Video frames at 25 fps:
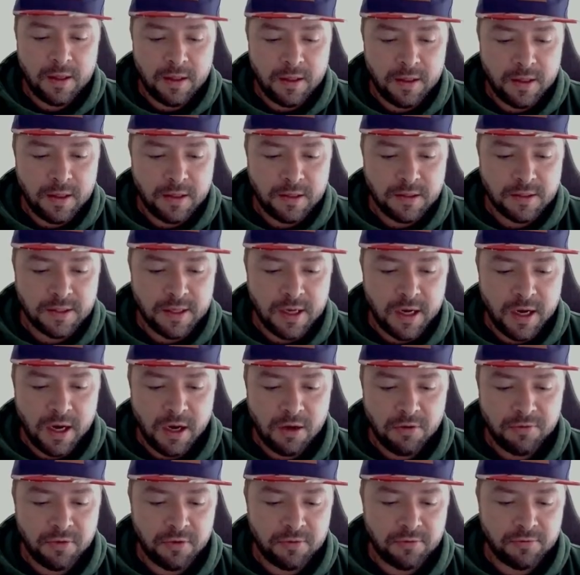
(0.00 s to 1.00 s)
and is
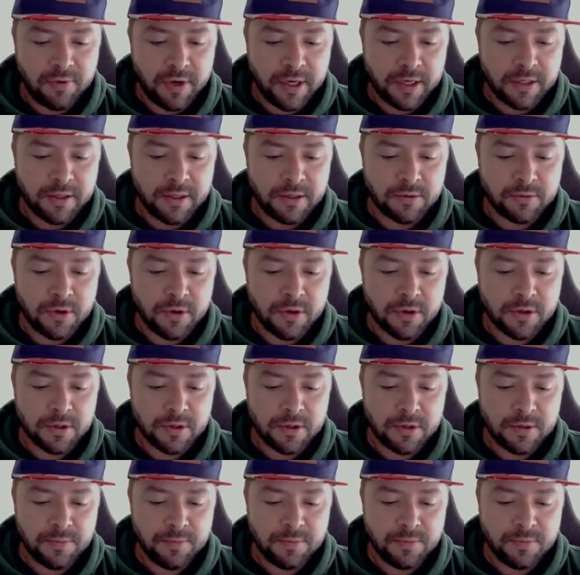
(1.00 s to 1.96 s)
Alpha Ragnarok